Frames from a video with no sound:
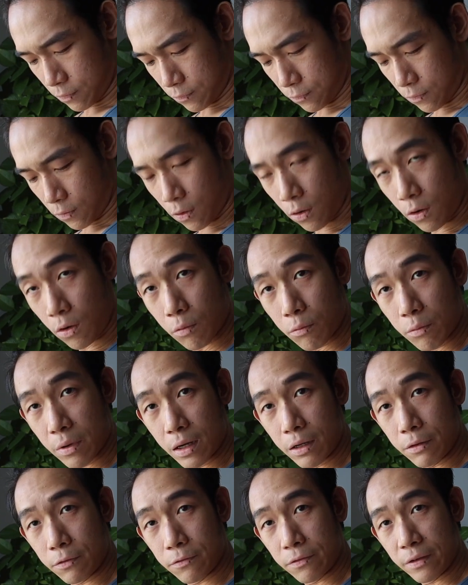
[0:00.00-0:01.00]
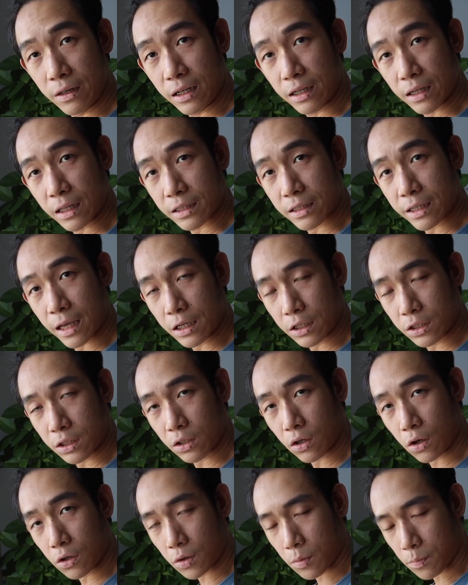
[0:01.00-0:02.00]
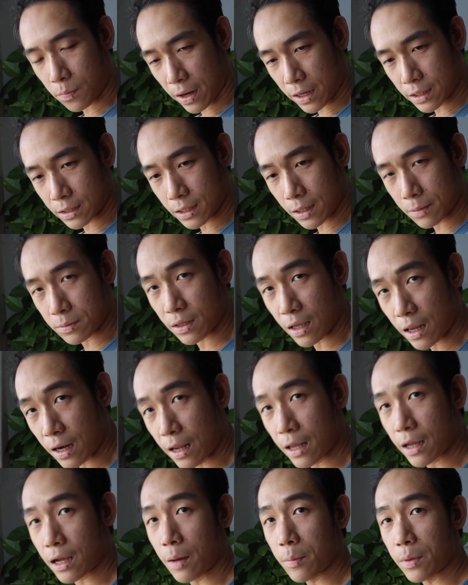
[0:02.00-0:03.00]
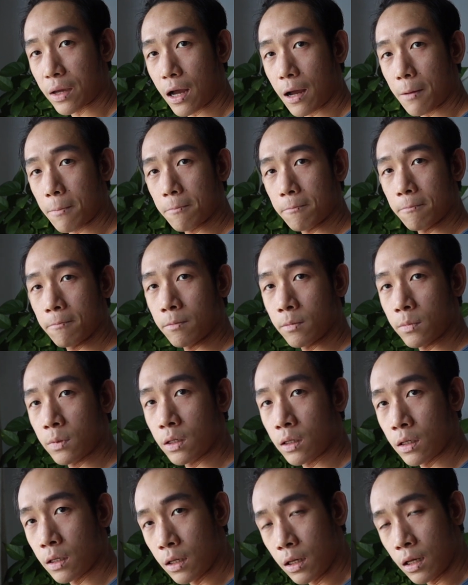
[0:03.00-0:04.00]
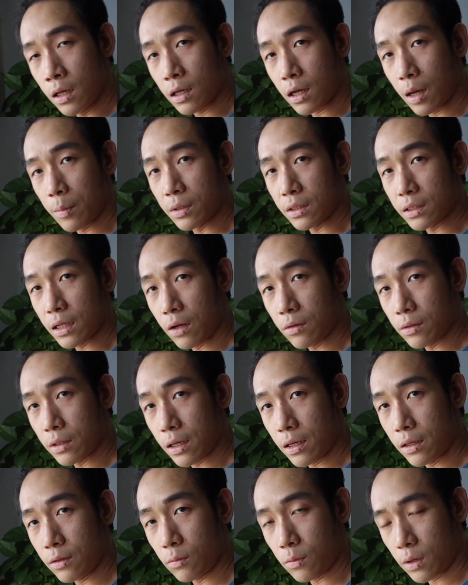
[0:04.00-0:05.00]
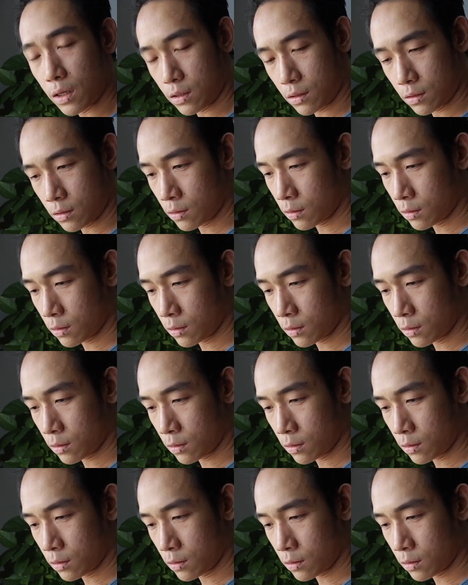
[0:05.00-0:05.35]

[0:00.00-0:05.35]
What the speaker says: 4, really feeling that tension on your biceps, and then coming up, coming down again, 1,